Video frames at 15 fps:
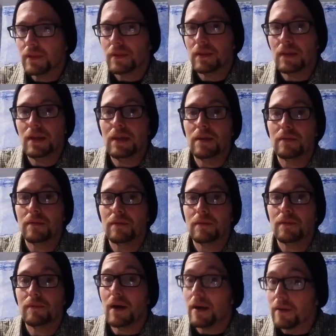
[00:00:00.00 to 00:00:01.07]
the
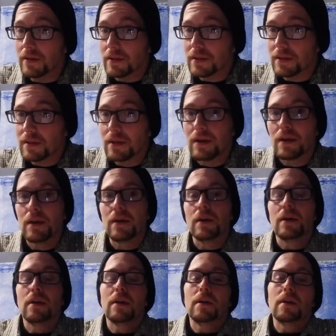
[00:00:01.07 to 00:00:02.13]
virus
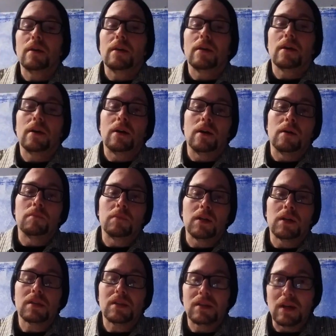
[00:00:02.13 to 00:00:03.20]

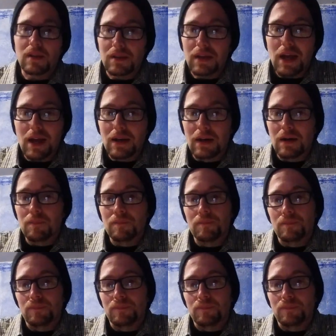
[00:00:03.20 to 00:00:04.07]
doesn't add up.